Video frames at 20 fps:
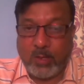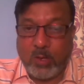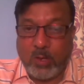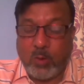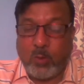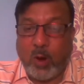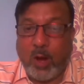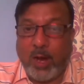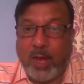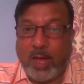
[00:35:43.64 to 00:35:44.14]

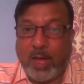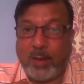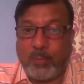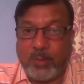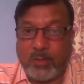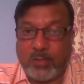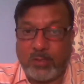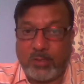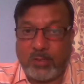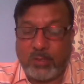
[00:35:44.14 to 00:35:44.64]
What
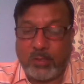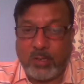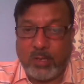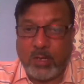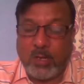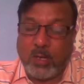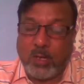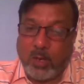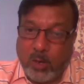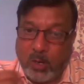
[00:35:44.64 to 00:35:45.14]
happens?
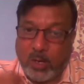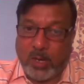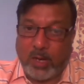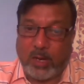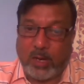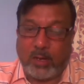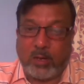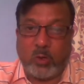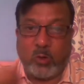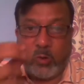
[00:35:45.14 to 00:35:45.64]

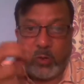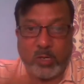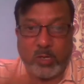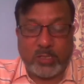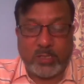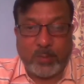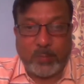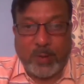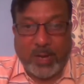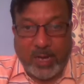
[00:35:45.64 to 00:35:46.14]
Okay, do it
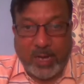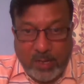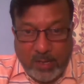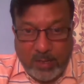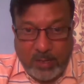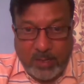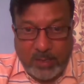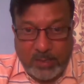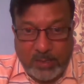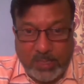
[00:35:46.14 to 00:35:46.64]
as a
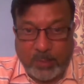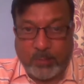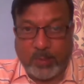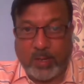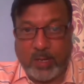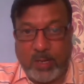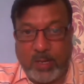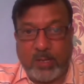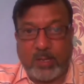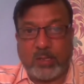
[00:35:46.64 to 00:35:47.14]
practical
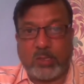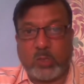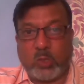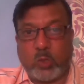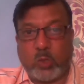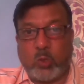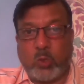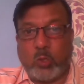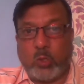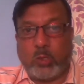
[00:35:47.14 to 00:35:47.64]
example. In the
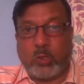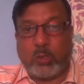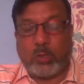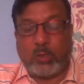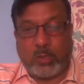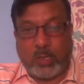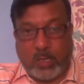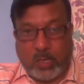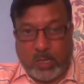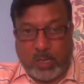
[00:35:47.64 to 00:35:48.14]
school
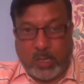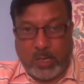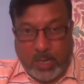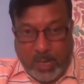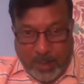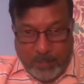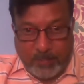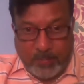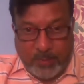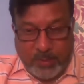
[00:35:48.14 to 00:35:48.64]

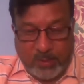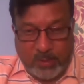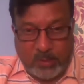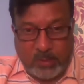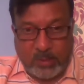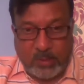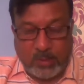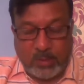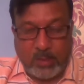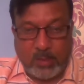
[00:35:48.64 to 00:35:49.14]

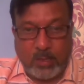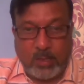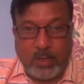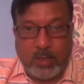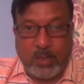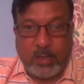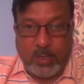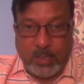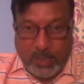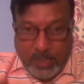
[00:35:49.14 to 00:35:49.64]
campus,
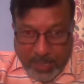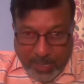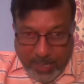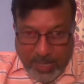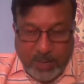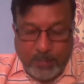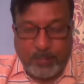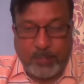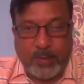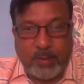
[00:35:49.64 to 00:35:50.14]

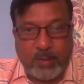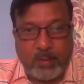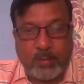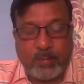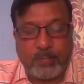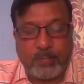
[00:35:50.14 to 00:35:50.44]
dug up,